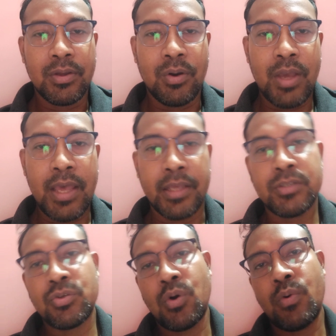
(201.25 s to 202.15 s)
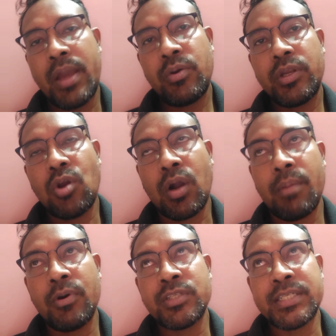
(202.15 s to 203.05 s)
Okay, so when we talk
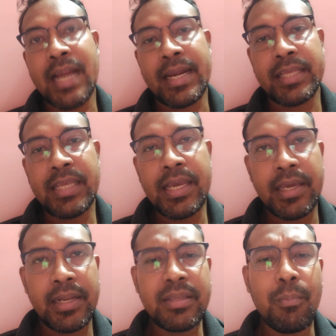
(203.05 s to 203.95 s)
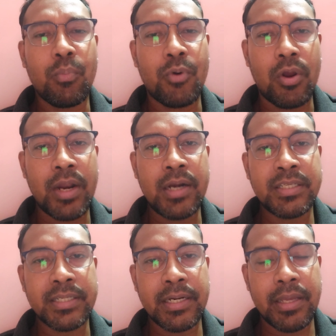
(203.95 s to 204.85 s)
about strategic, it is a broader
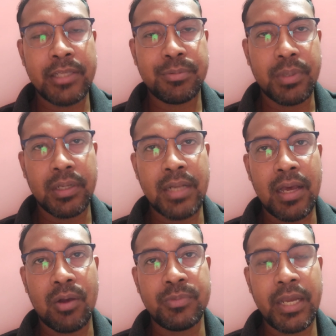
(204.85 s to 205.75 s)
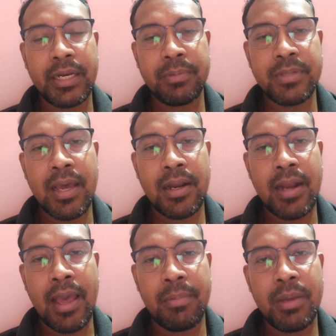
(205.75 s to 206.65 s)
the objectives
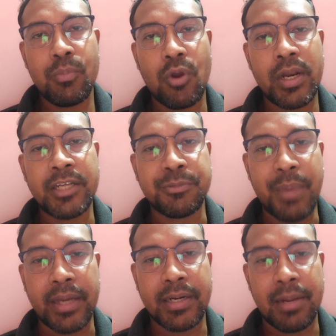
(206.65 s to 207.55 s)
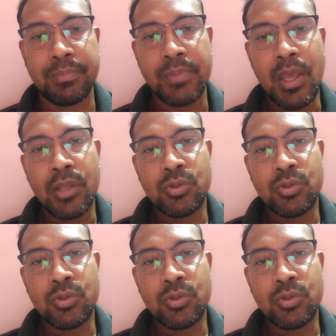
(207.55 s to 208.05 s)
are having broader spectrum,